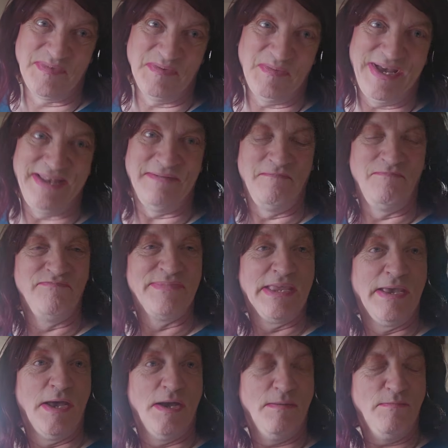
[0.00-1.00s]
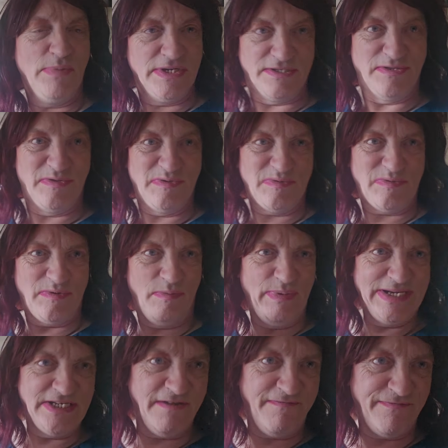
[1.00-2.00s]
Well, but the
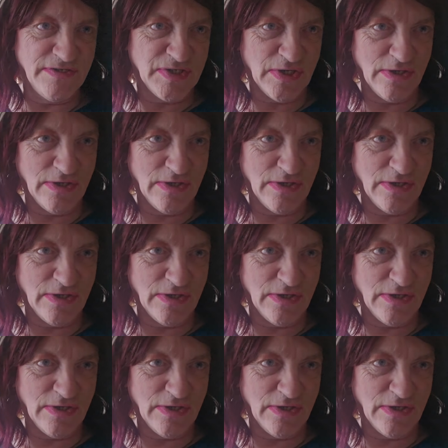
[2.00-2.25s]
big difference